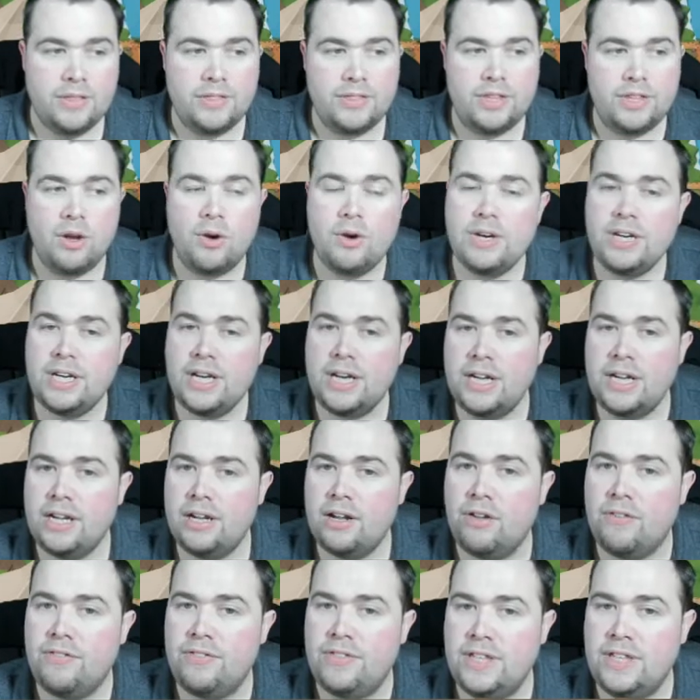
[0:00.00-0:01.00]
The idea
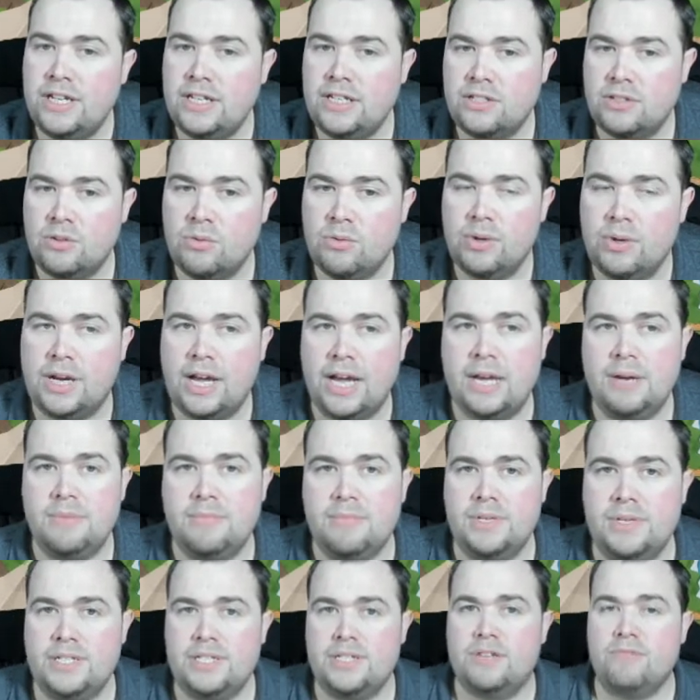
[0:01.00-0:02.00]
of these sort of
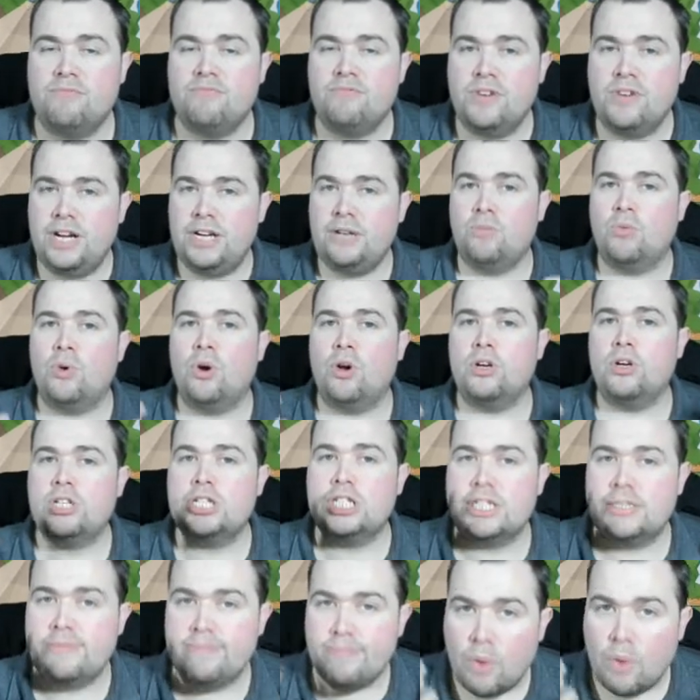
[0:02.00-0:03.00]
games is to really work
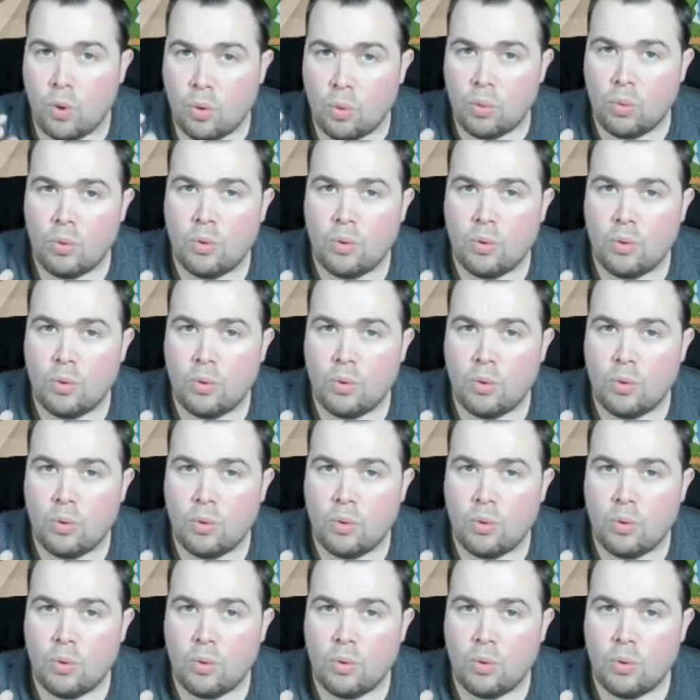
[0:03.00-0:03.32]
small